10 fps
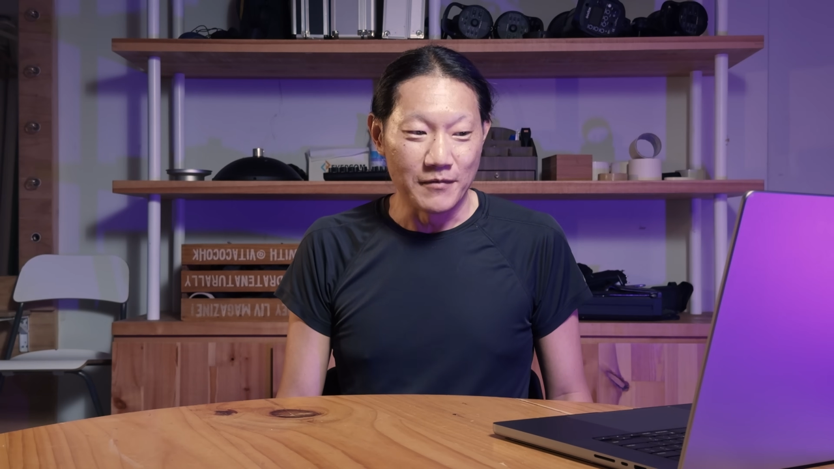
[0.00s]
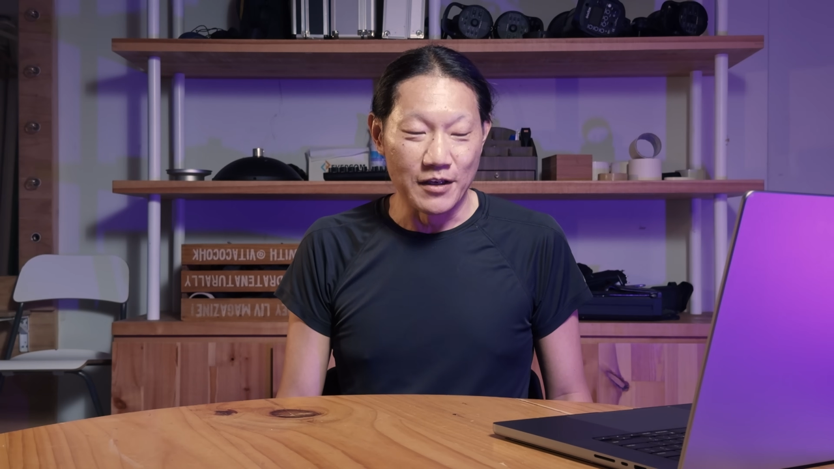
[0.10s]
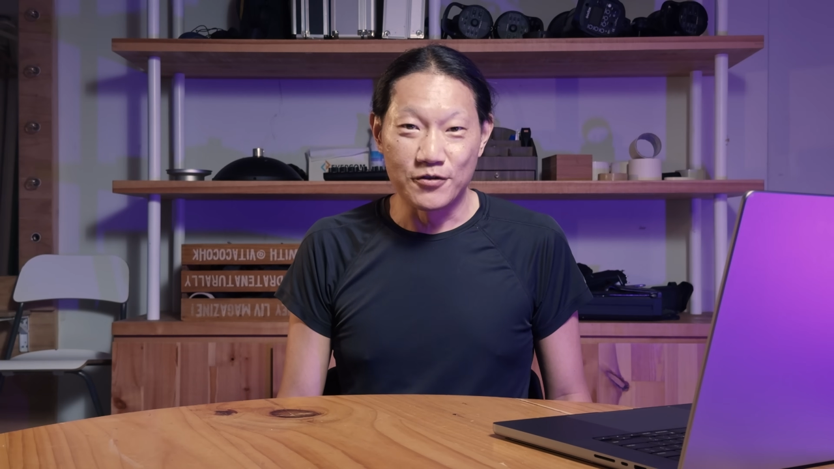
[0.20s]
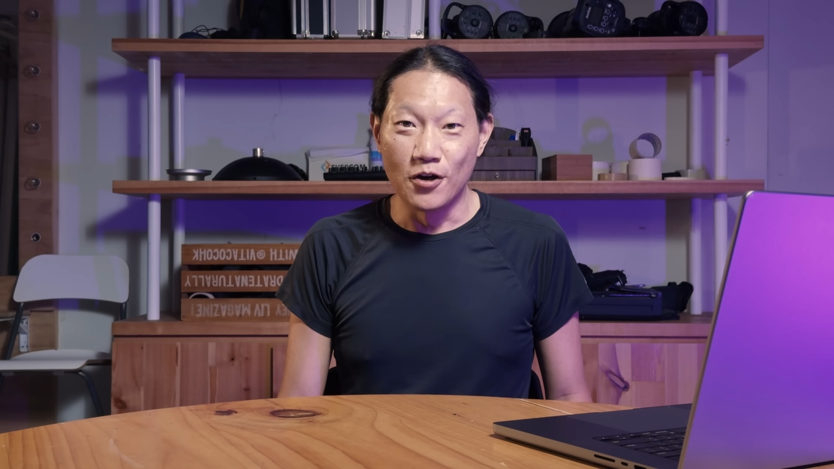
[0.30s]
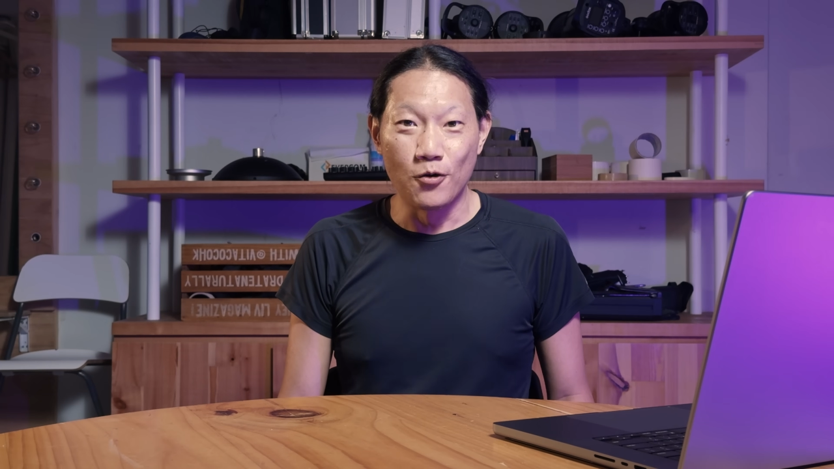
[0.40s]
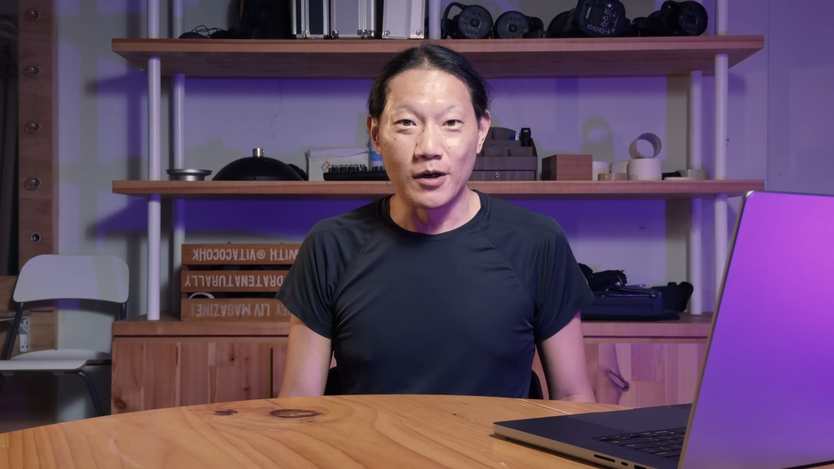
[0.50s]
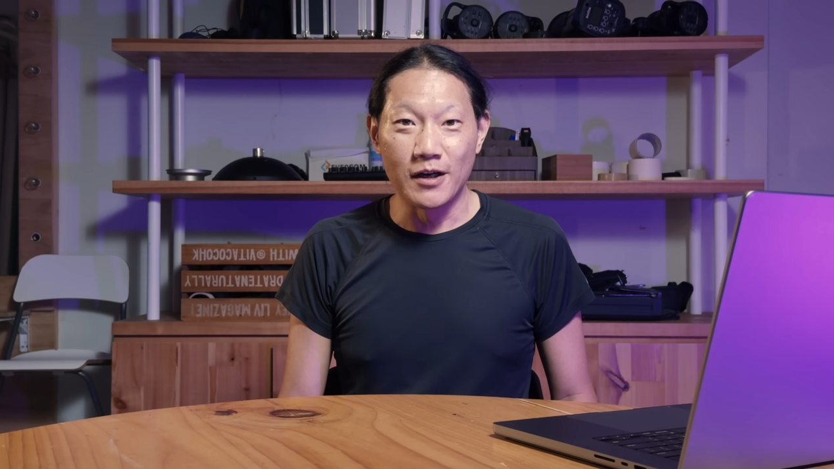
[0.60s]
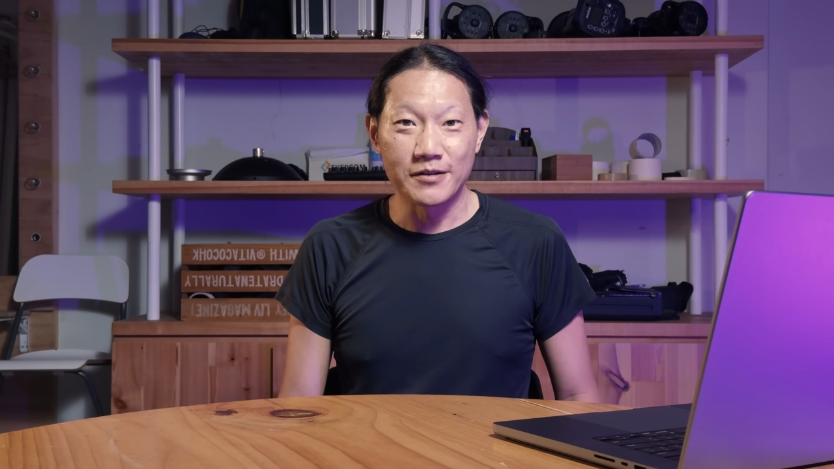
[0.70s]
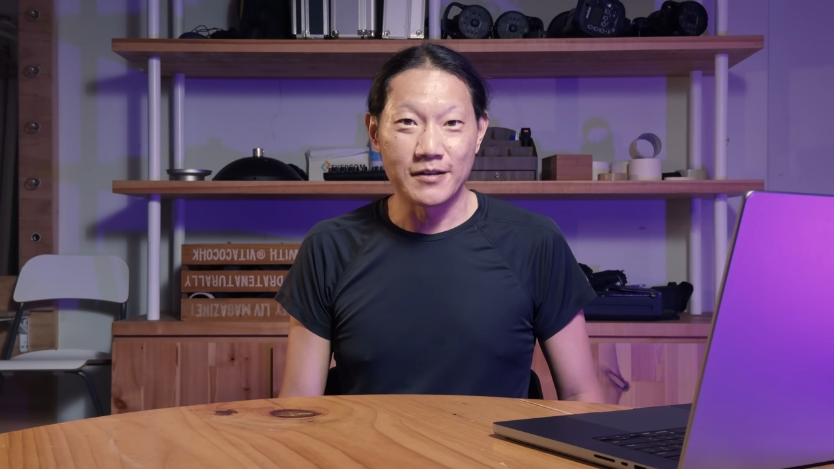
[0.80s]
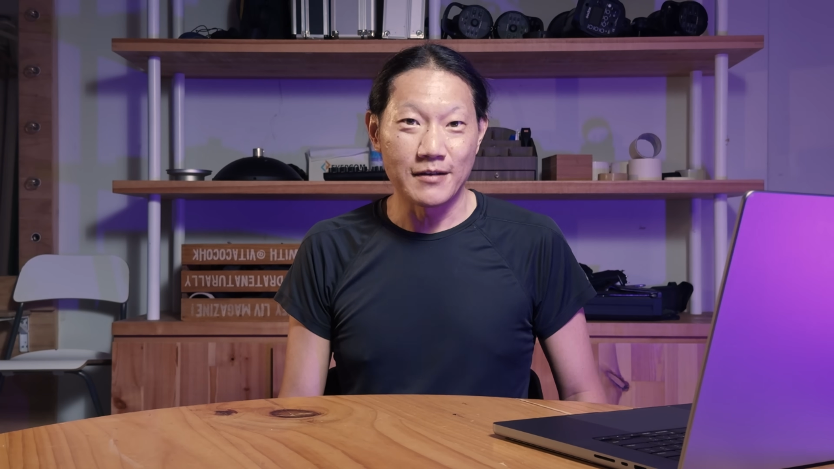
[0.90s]
there's nowhere
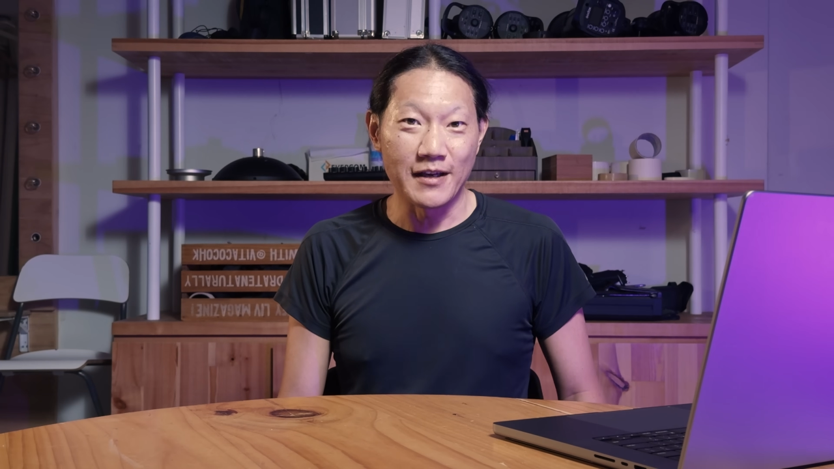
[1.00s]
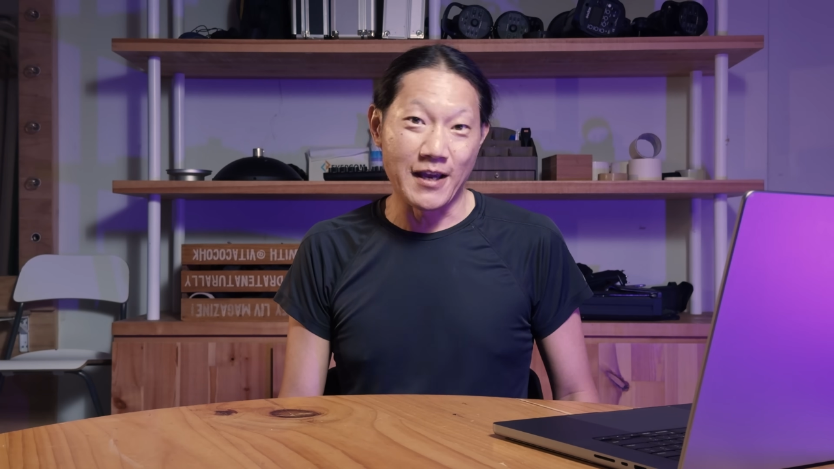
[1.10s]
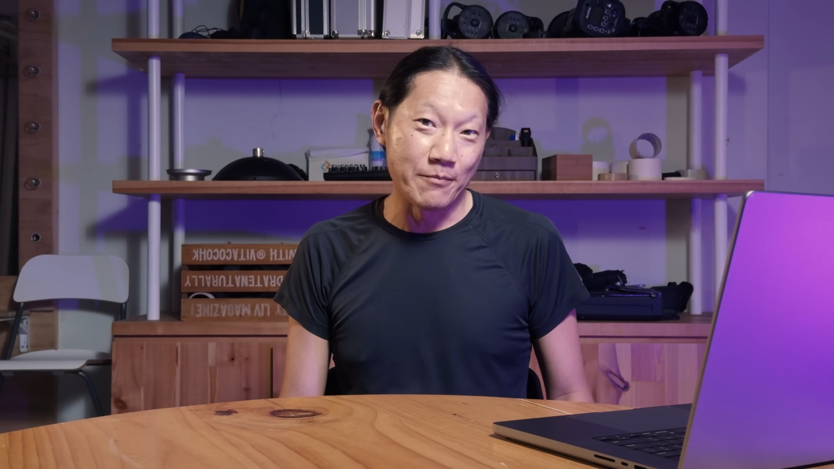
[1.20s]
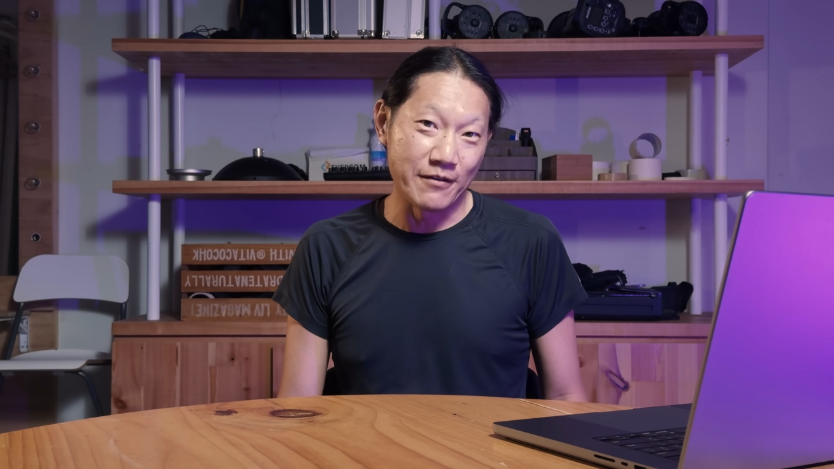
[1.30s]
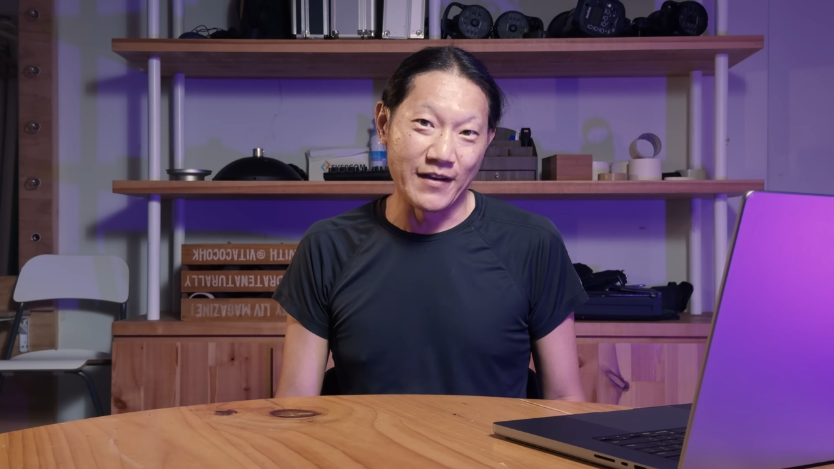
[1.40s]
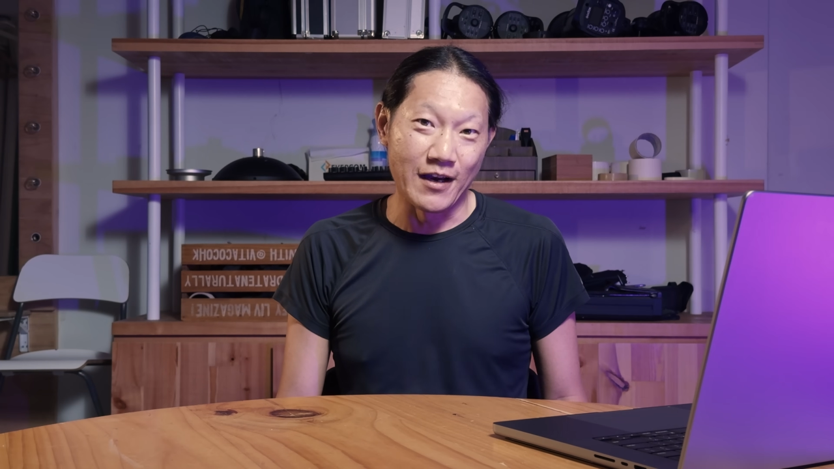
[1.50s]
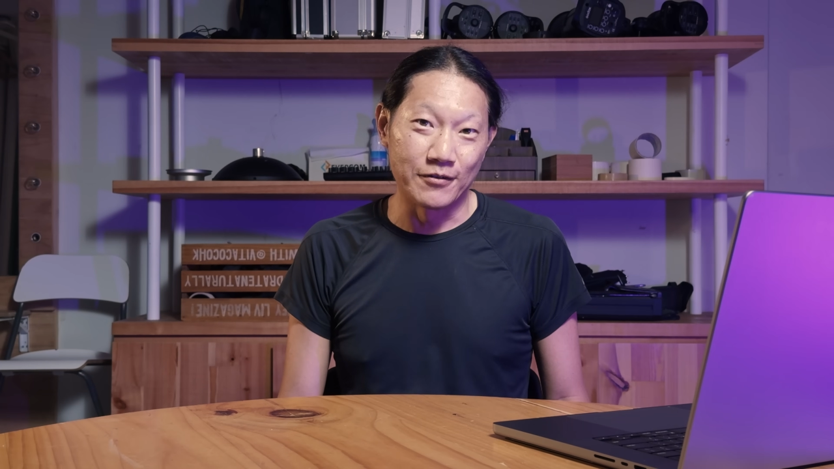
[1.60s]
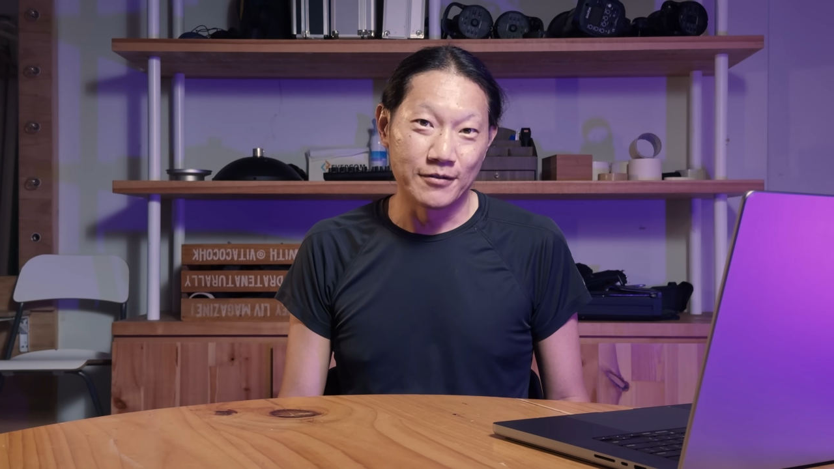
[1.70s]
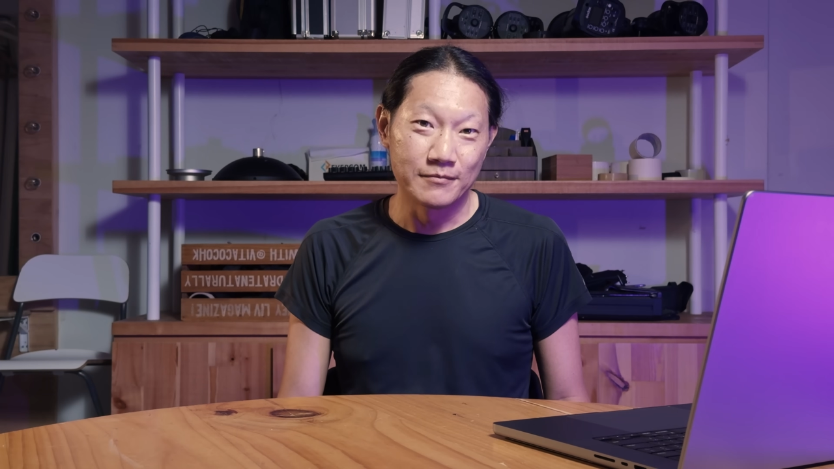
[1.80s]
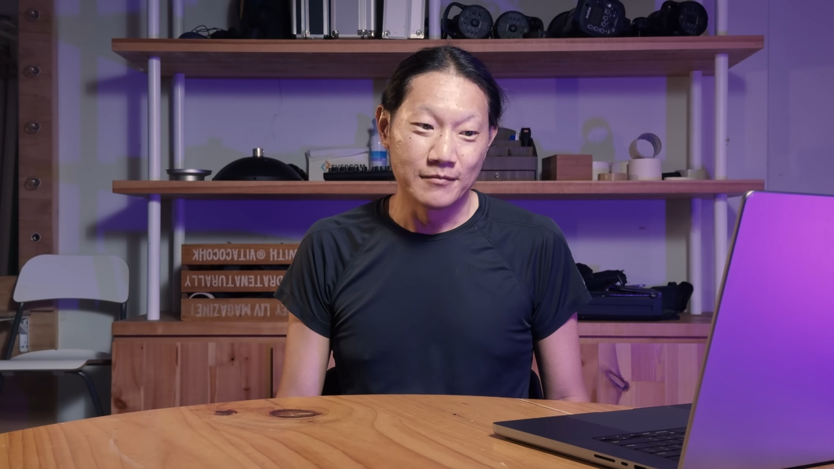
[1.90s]
else it can be found.